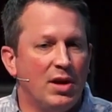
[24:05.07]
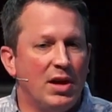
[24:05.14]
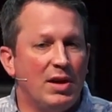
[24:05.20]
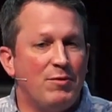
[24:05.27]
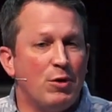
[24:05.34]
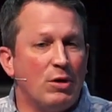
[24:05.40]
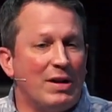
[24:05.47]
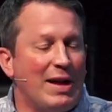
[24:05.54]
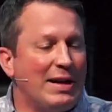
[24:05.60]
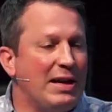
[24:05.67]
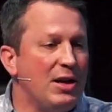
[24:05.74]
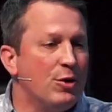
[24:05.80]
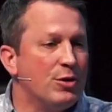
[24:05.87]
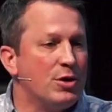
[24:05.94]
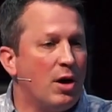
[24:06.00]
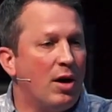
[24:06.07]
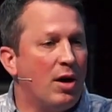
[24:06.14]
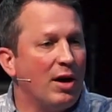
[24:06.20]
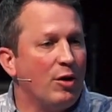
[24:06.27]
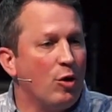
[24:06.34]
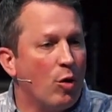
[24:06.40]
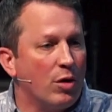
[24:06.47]
If you're lucky, your dog
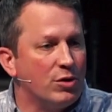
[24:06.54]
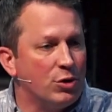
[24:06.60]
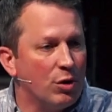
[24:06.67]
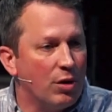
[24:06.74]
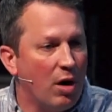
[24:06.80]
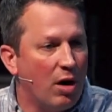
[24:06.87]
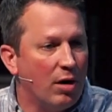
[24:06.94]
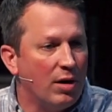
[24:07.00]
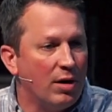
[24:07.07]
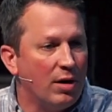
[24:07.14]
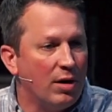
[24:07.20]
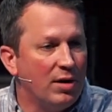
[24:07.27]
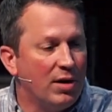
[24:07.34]
ignores your garden.